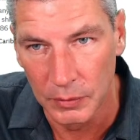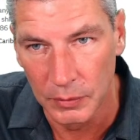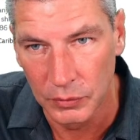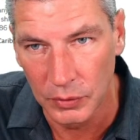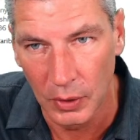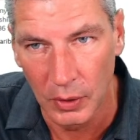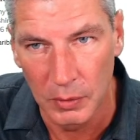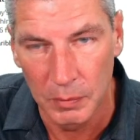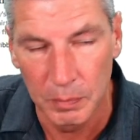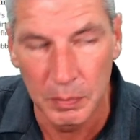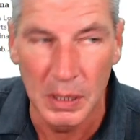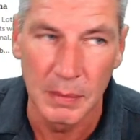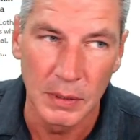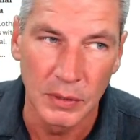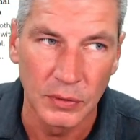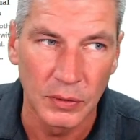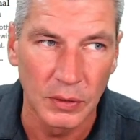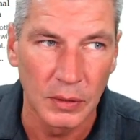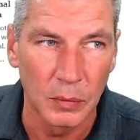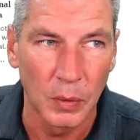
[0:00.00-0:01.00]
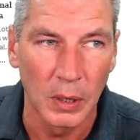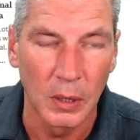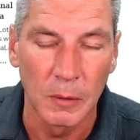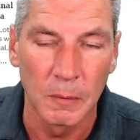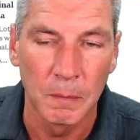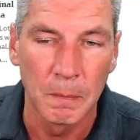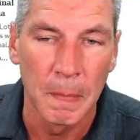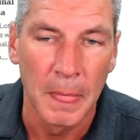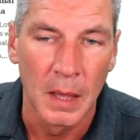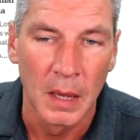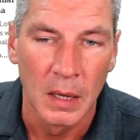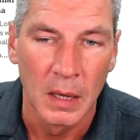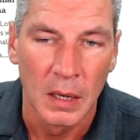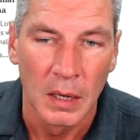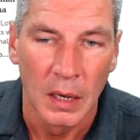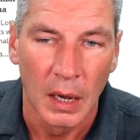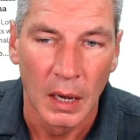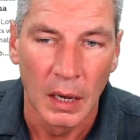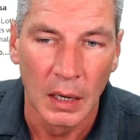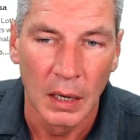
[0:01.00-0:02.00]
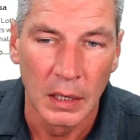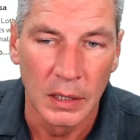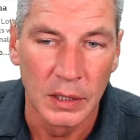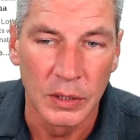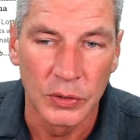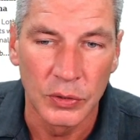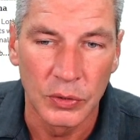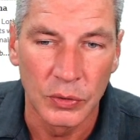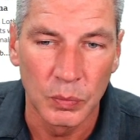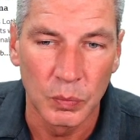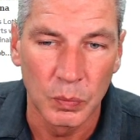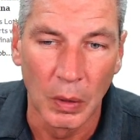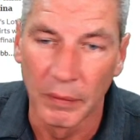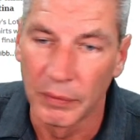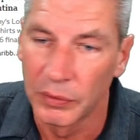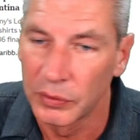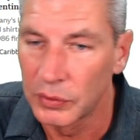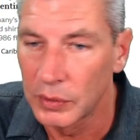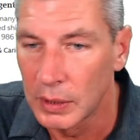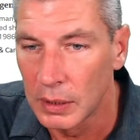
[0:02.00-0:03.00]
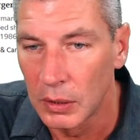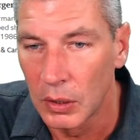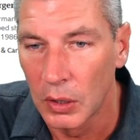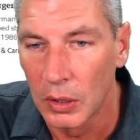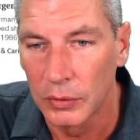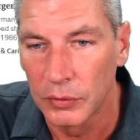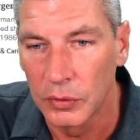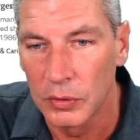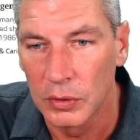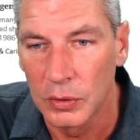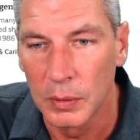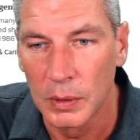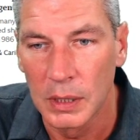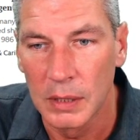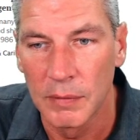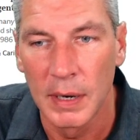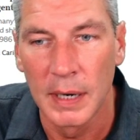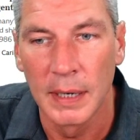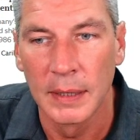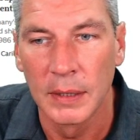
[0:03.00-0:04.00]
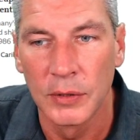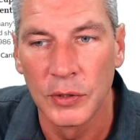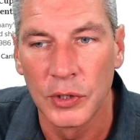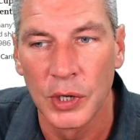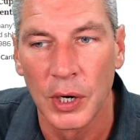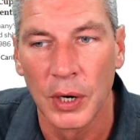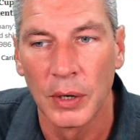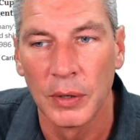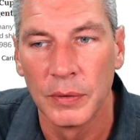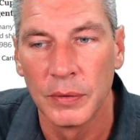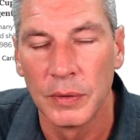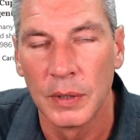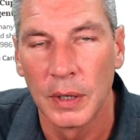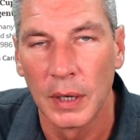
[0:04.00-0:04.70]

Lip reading: So BBC World, this obviously a lot to do with the Iranian drone,